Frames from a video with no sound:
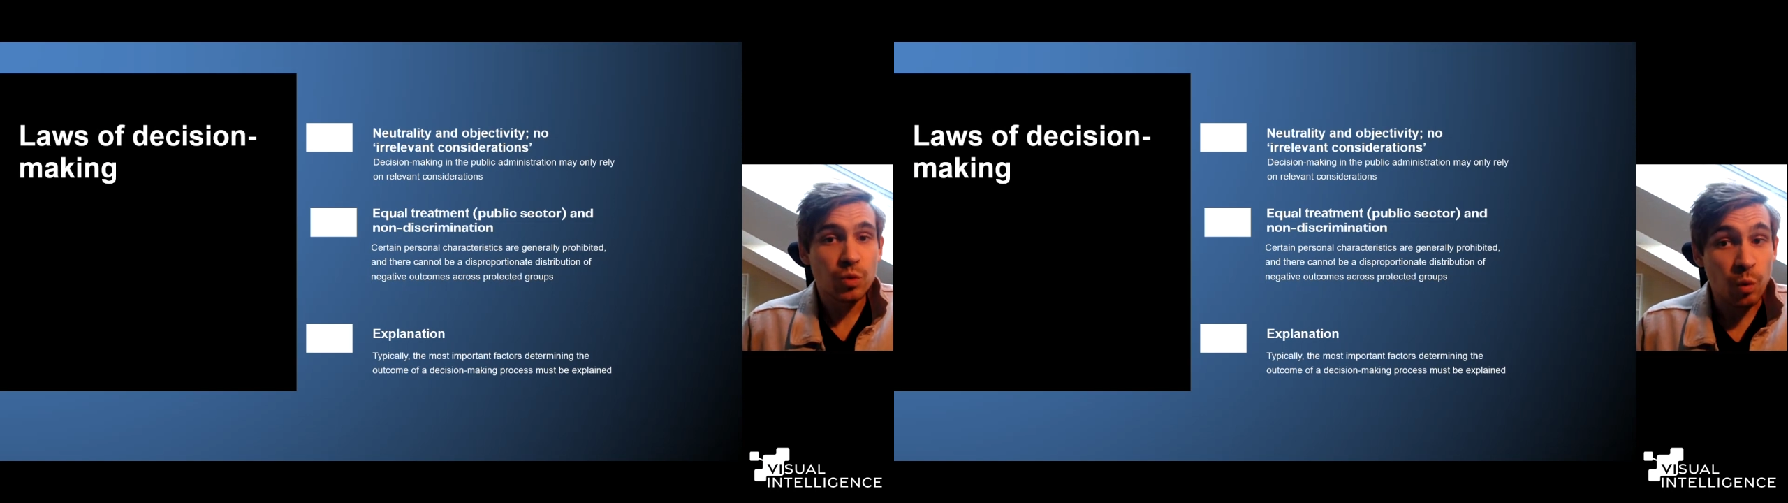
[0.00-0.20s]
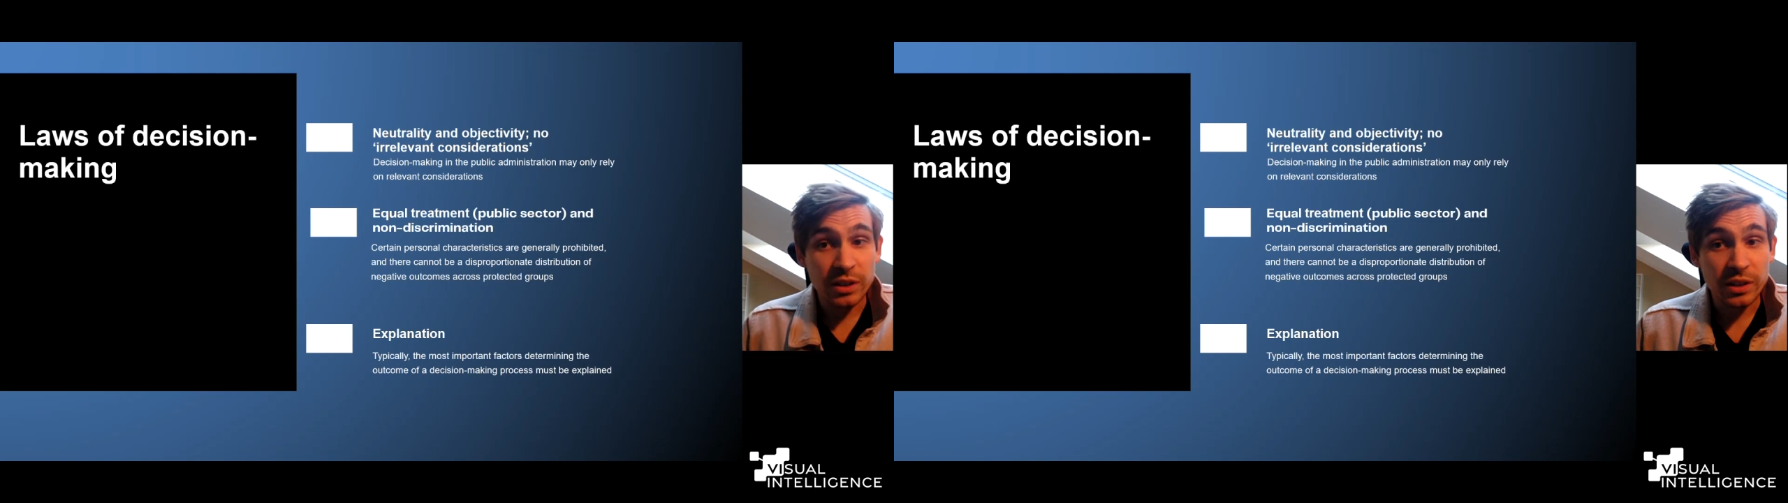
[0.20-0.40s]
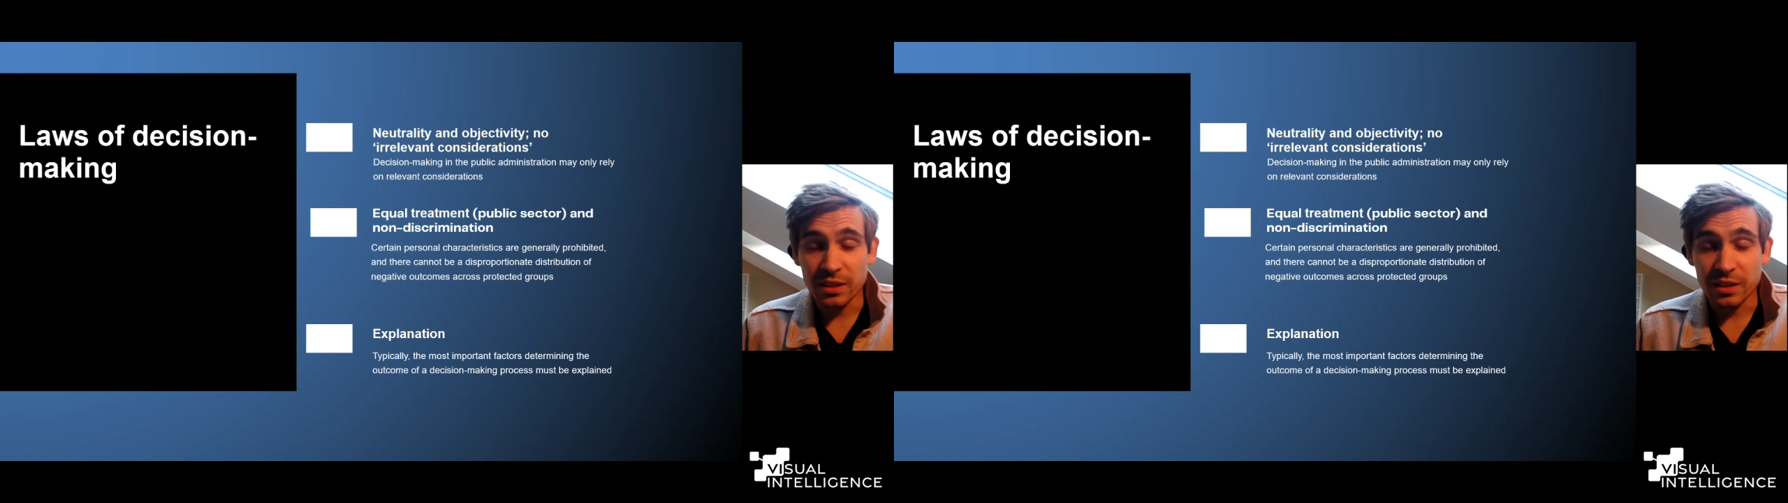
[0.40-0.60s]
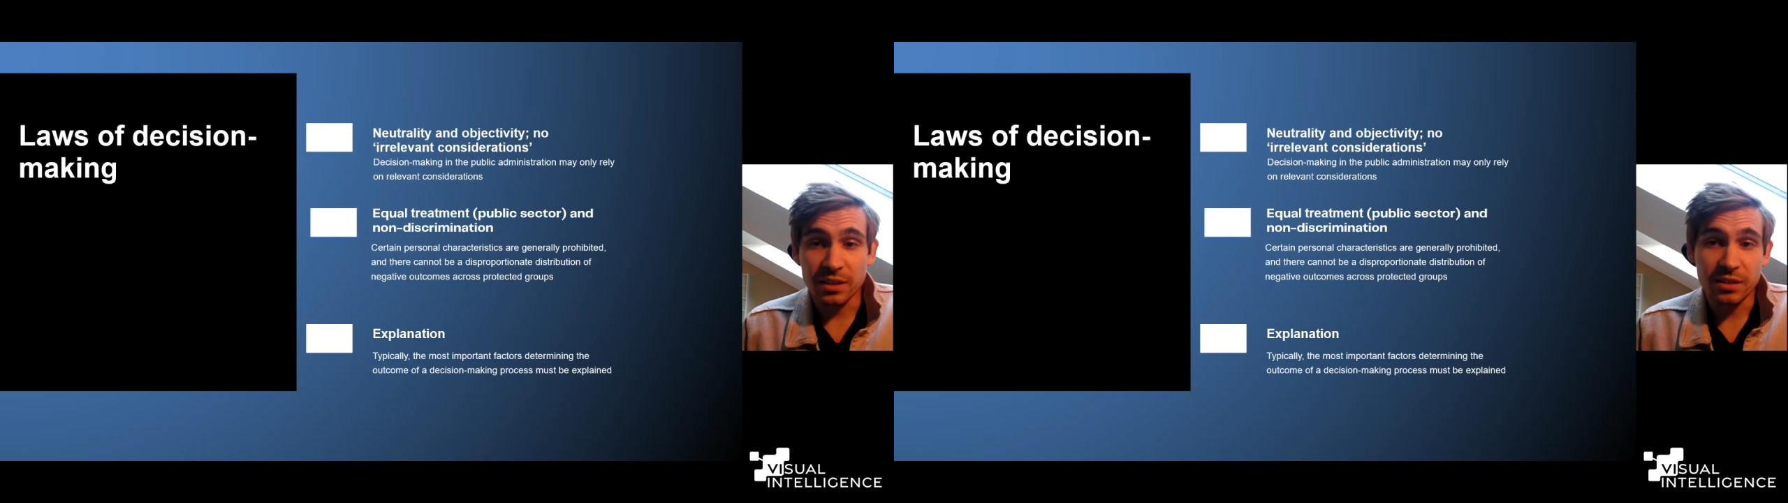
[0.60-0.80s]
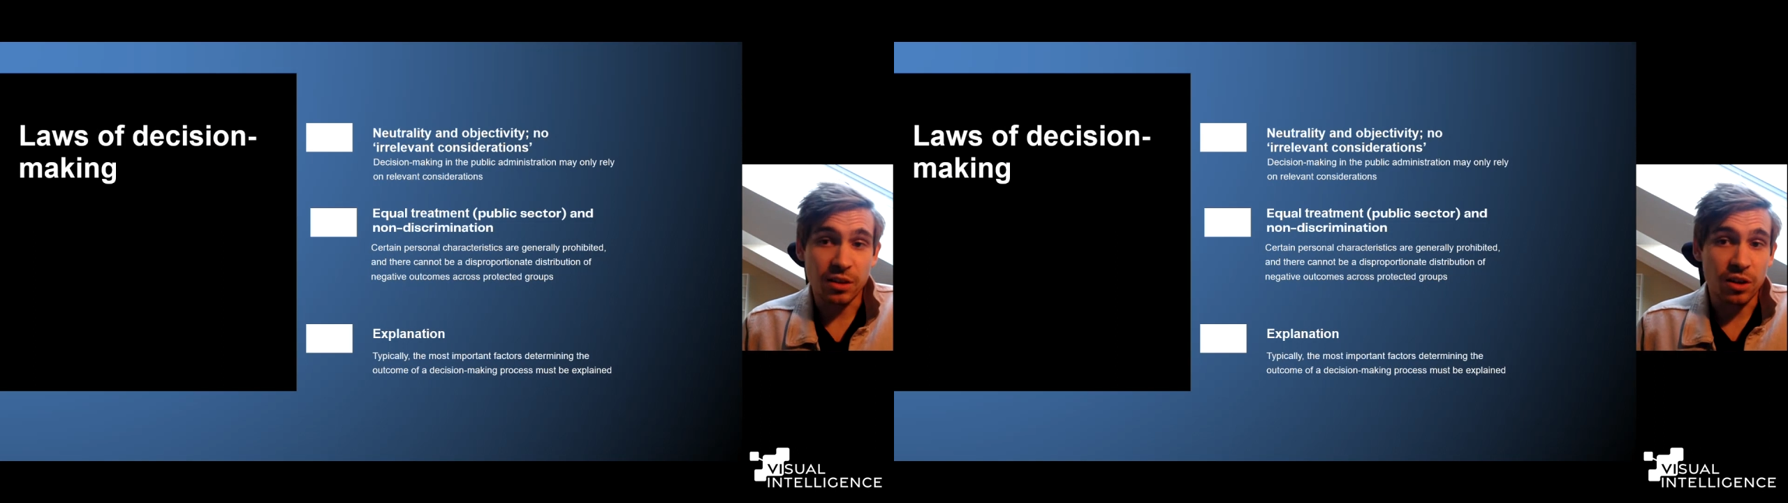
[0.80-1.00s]
what
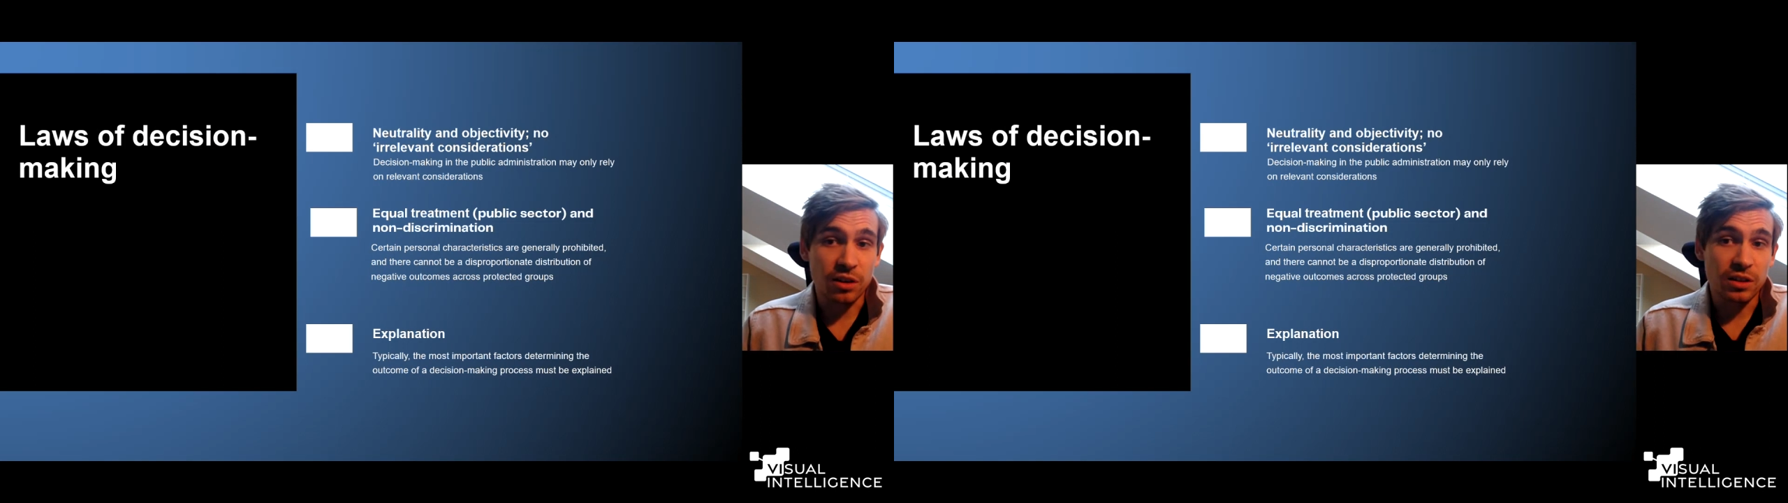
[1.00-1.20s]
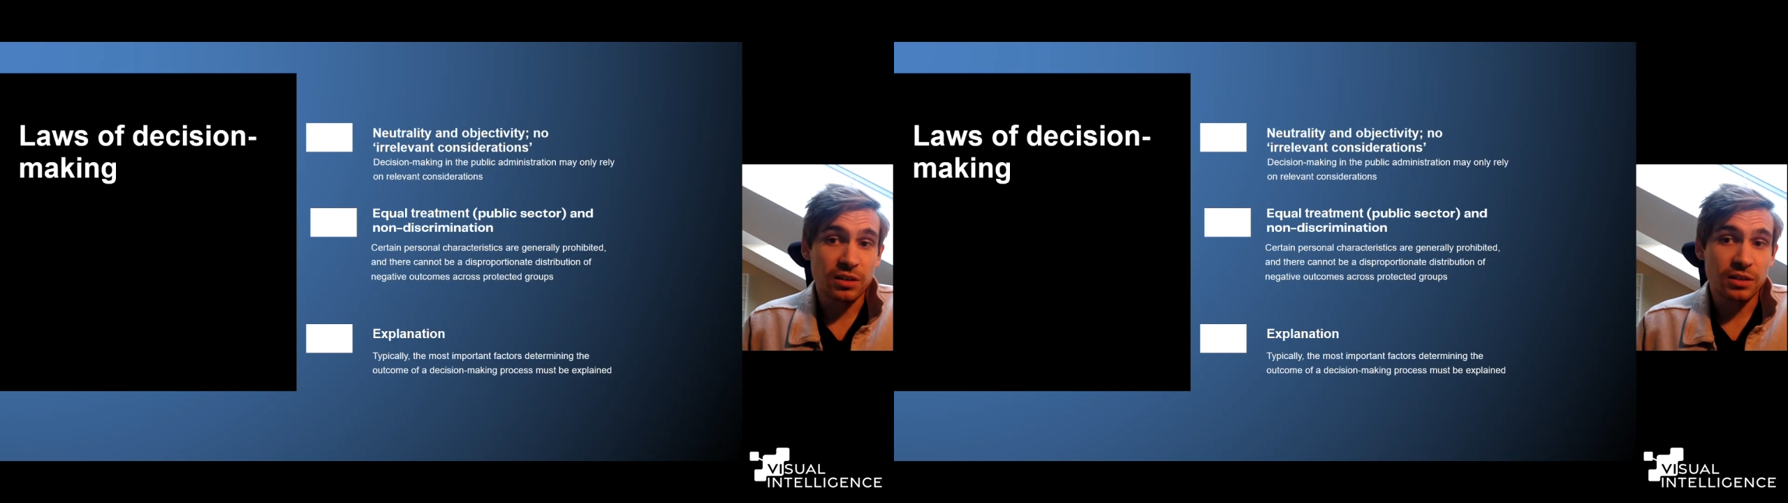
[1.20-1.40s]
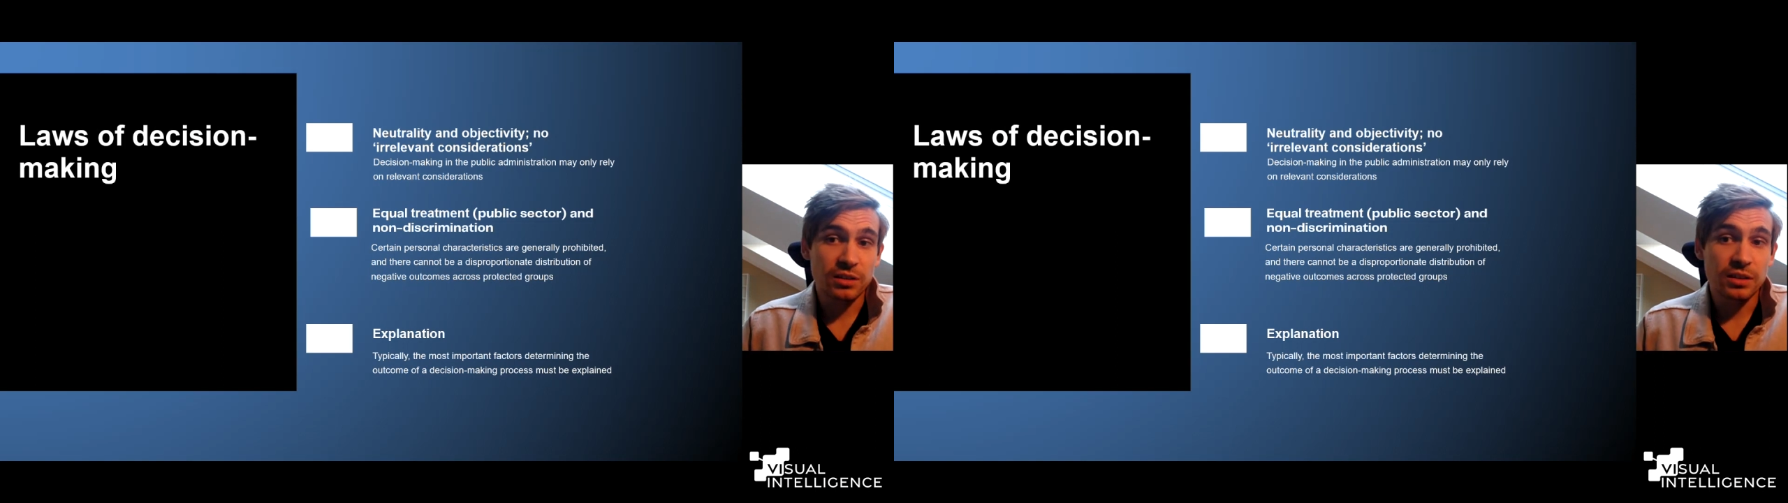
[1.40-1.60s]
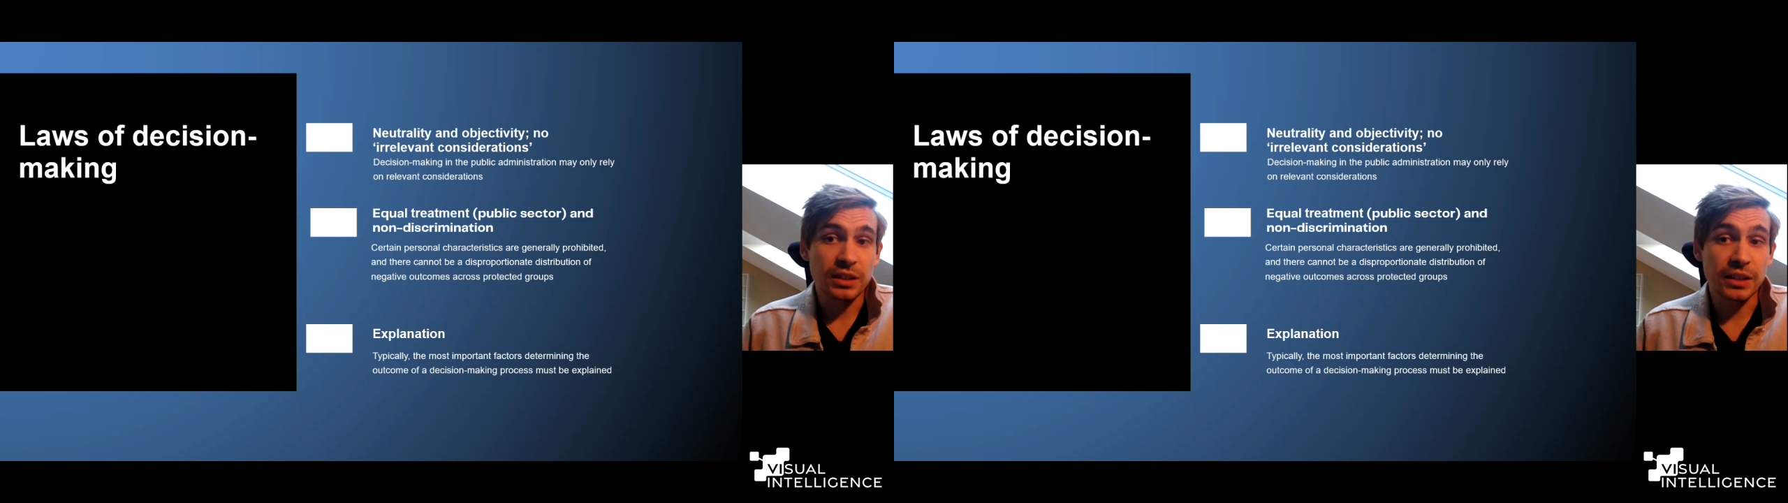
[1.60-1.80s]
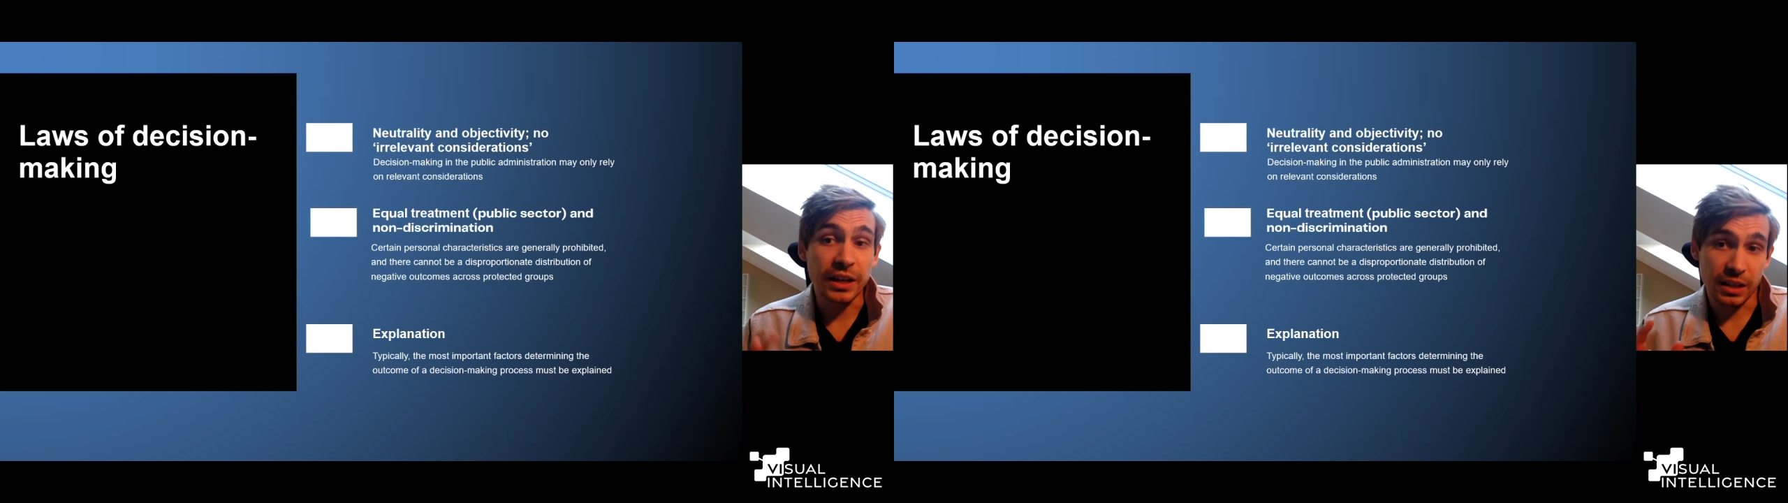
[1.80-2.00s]
cases are
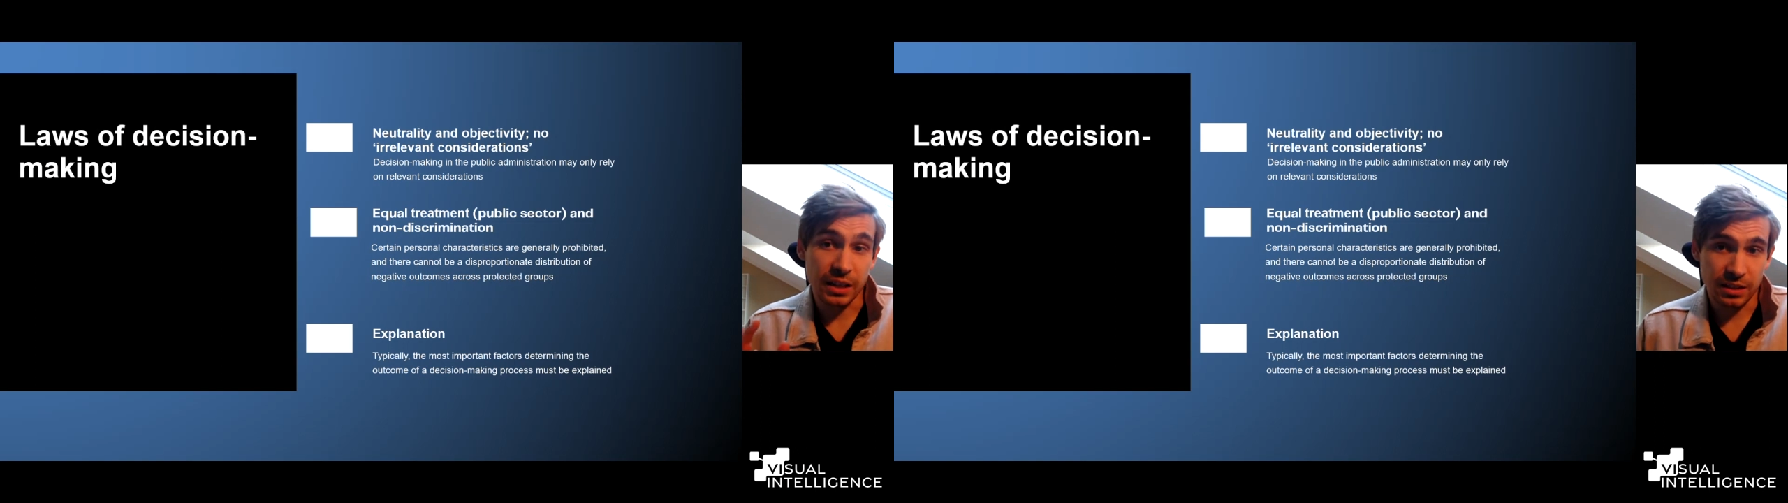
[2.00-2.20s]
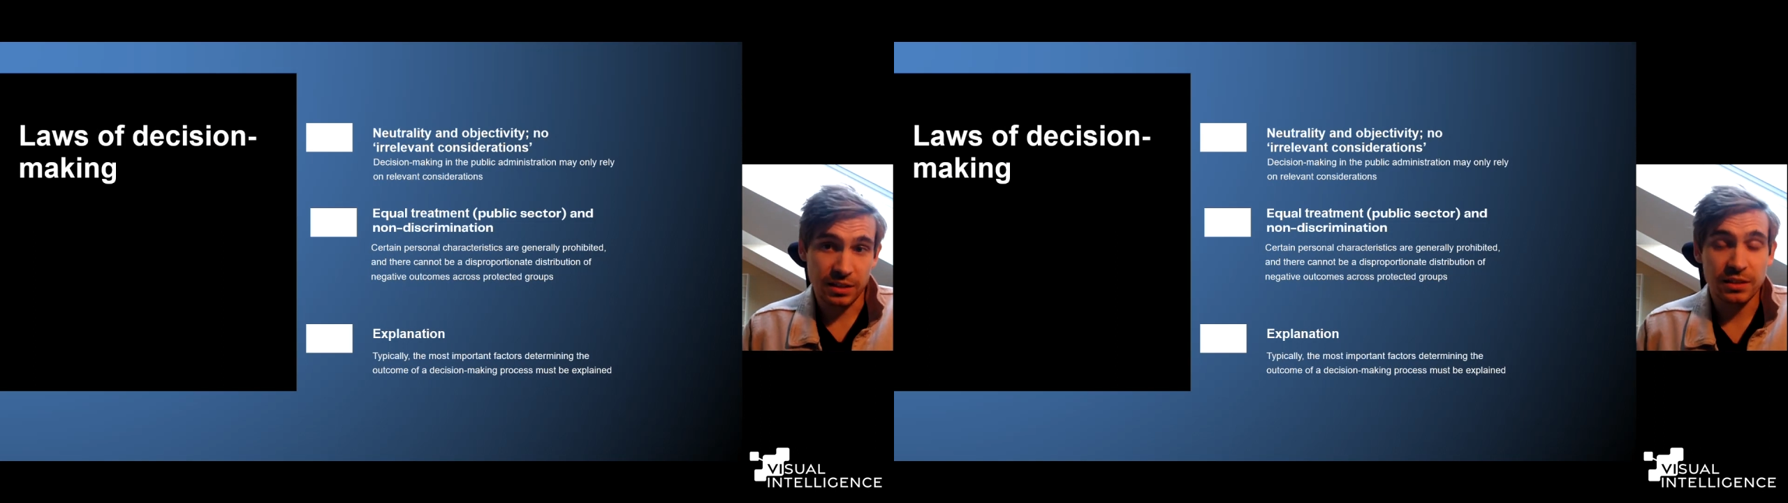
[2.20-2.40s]
like.